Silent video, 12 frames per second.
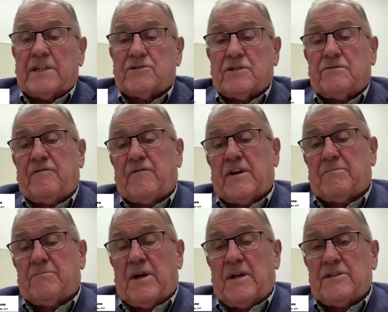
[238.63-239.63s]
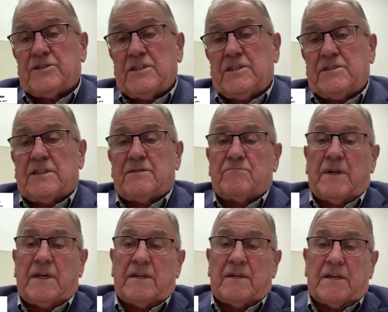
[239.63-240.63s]
So we've got pulses and
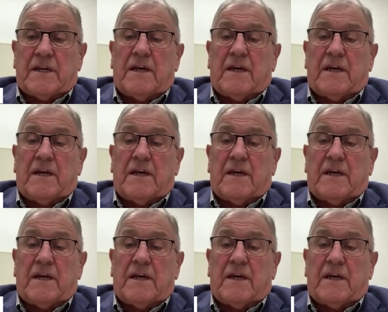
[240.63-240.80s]
and.